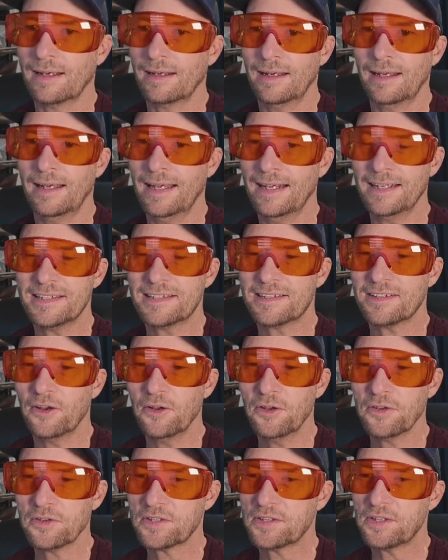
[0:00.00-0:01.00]
it's
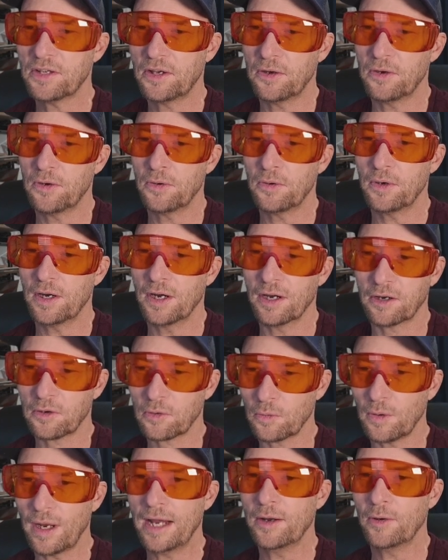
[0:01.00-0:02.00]
also a
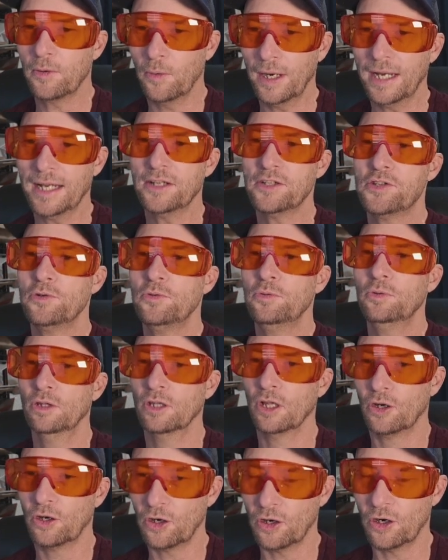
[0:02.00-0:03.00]
great way to
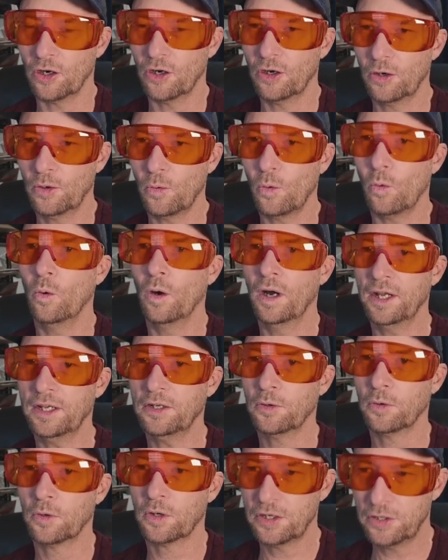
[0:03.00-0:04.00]
learn what
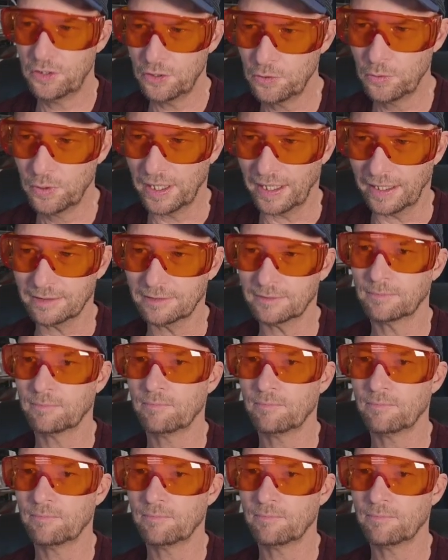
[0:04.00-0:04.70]
you're doing.